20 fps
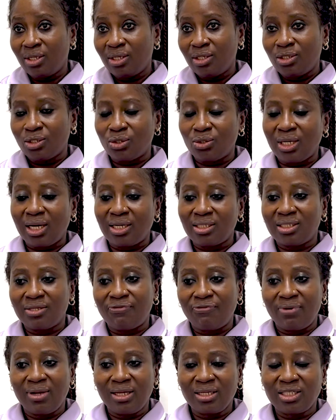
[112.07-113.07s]
So that's the
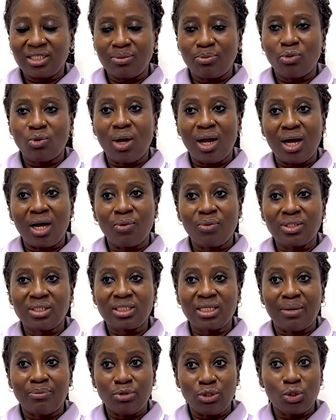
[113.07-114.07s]
flexible hours
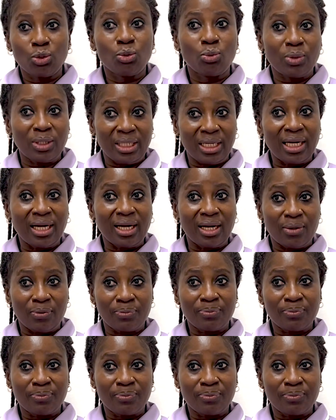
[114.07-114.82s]
I'm doing now.